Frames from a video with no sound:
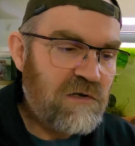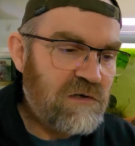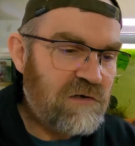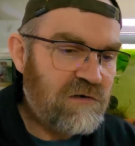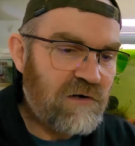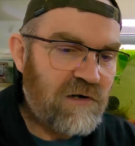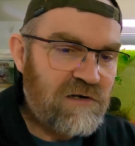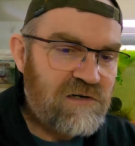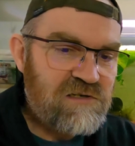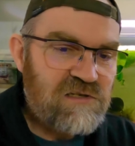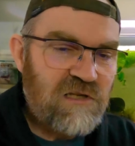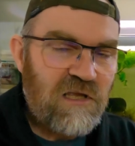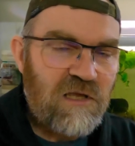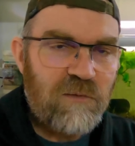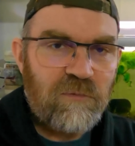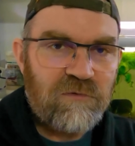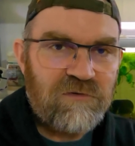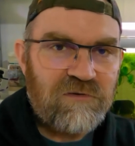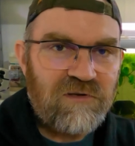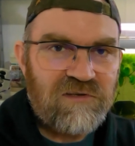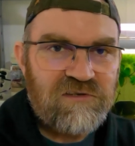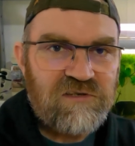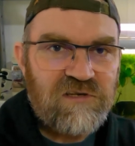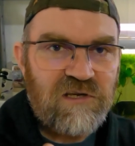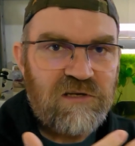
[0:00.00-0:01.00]
you're actually able
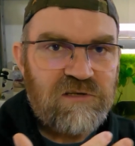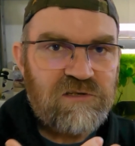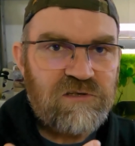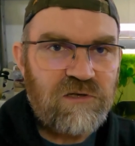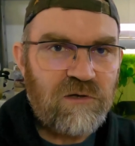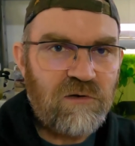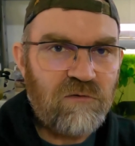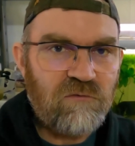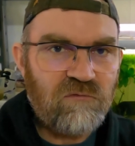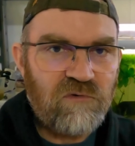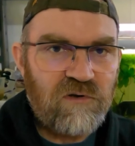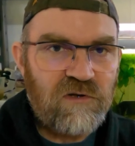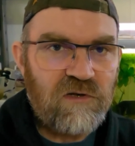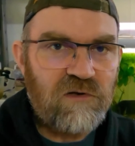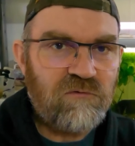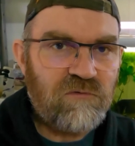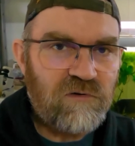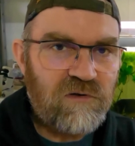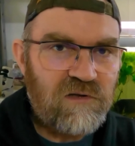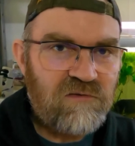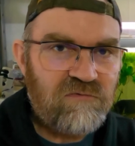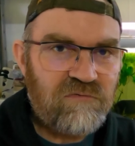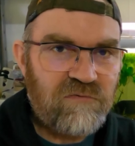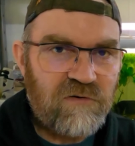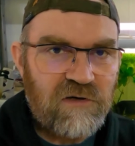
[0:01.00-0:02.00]
to change it out
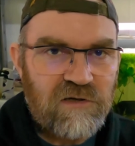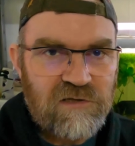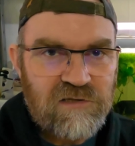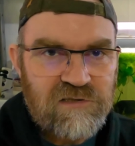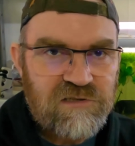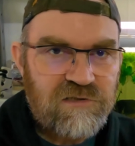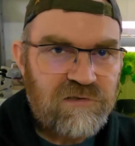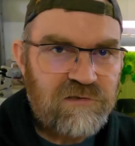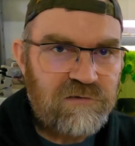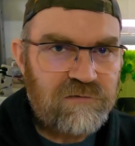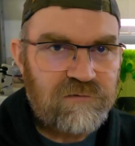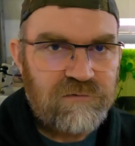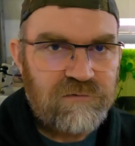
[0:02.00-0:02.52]
really fast.